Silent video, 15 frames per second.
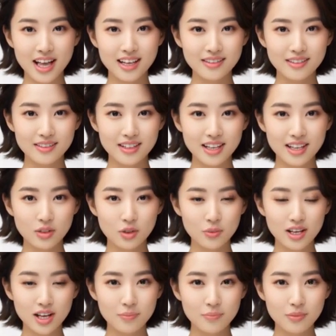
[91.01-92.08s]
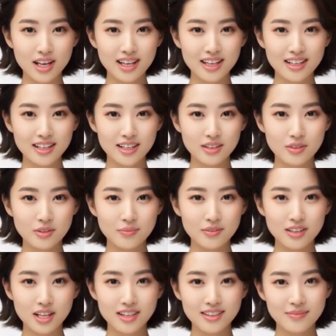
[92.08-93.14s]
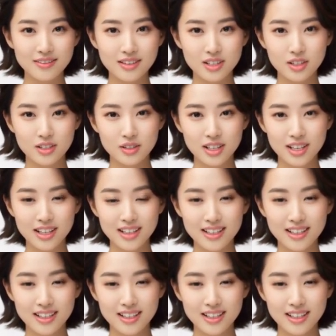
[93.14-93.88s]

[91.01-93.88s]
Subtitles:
and the sale will be completed on the 1st of June.